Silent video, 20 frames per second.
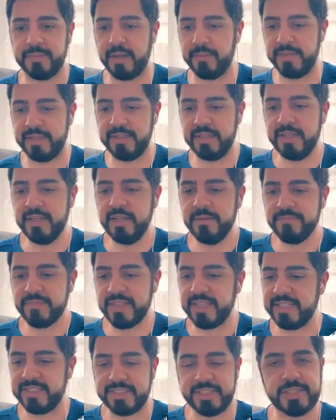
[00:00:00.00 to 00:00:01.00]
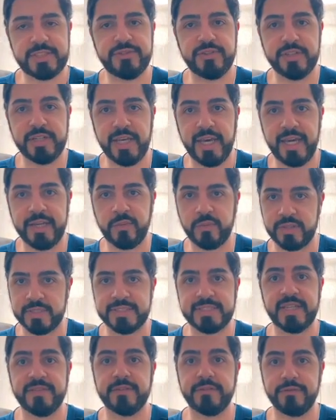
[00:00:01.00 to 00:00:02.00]
I mean, he's 6'9" with a
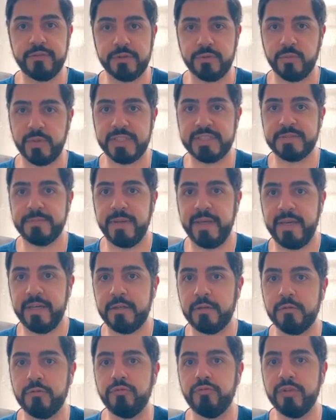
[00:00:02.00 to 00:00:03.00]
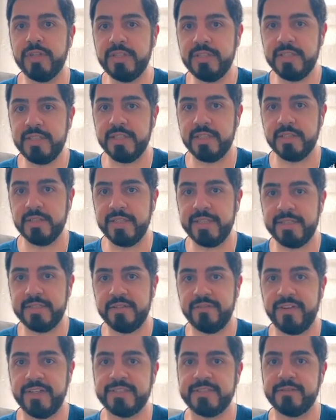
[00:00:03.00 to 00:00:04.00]
7-foot wingspan, really elite
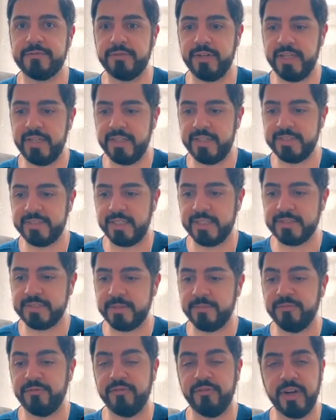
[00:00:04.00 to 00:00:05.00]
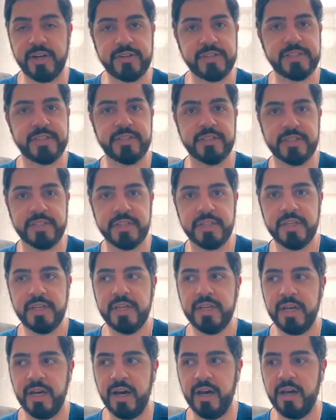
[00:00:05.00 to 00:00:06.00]
defensive ratings, and some very good
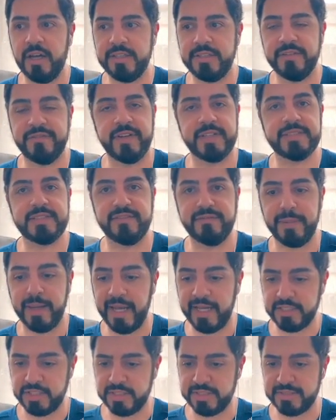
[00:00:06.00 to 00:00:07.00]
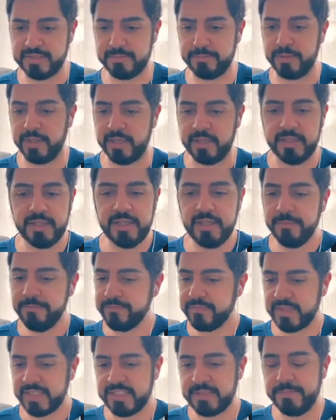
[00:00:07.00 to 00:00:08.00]
defensive badges. But
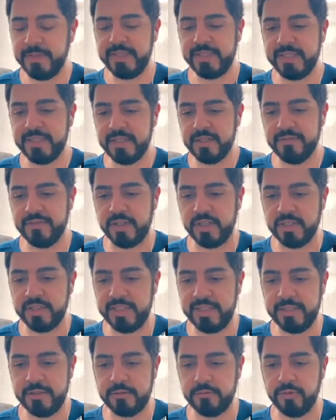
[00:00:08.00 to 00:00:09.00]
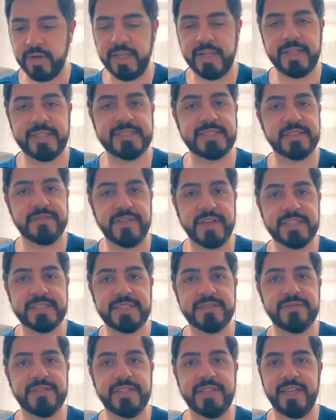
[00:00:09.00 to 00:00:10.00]
speaking of elite ratings
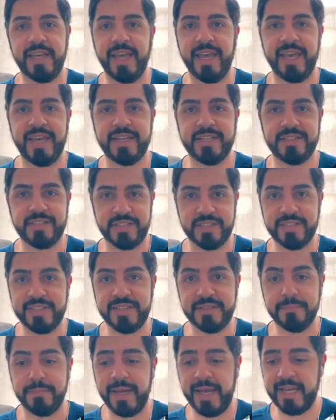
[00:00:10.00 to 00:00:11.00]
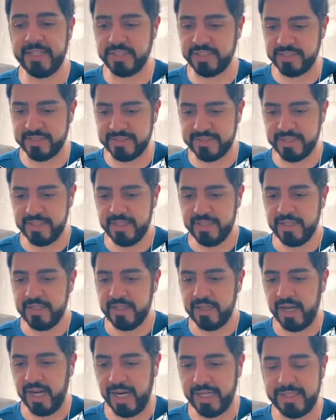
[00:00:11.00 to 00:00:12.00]
defensively and elite badges,
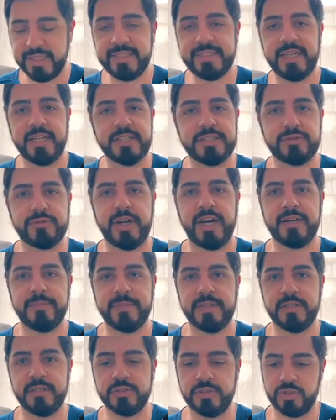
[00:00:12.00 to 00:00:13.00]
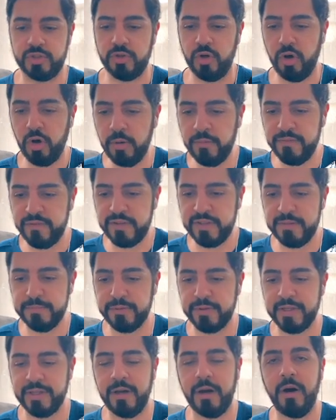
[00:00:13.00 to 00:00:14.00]
I think Dennis Rodman should hopefully
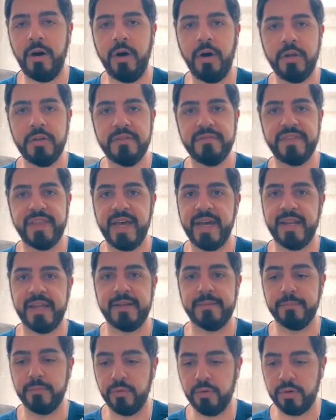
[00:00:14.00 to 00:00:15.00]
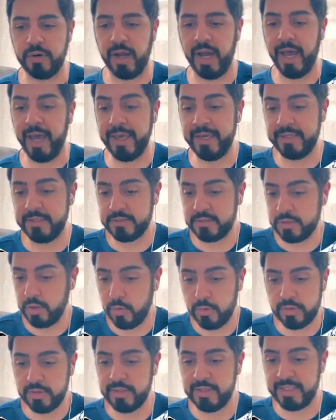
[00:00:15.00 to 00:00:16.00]
bring all of that and more. I
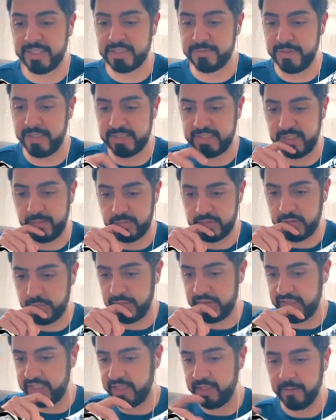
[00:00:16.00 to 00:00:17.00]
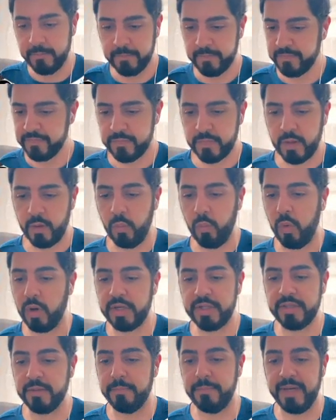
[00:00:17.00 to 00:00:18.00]
totally expect him to be one
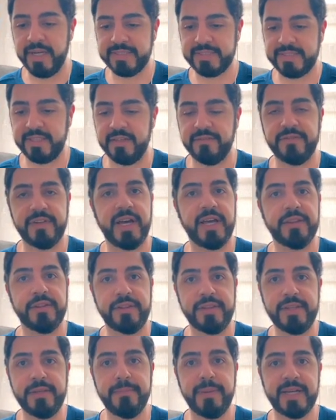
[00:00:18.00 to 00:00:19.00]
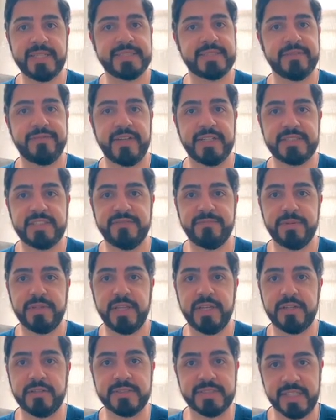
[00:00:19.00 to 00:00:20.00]
of the best, if not the best, defensive
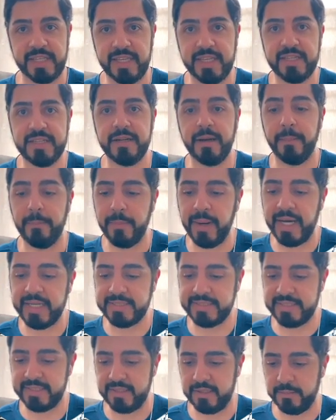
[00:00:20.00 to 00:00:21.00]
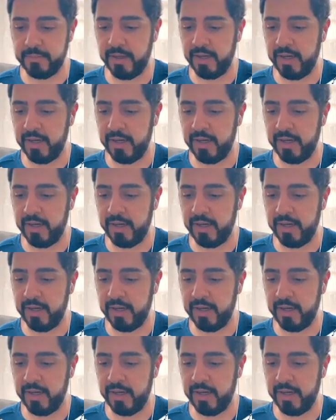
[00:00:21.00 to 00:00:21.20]
players in my team.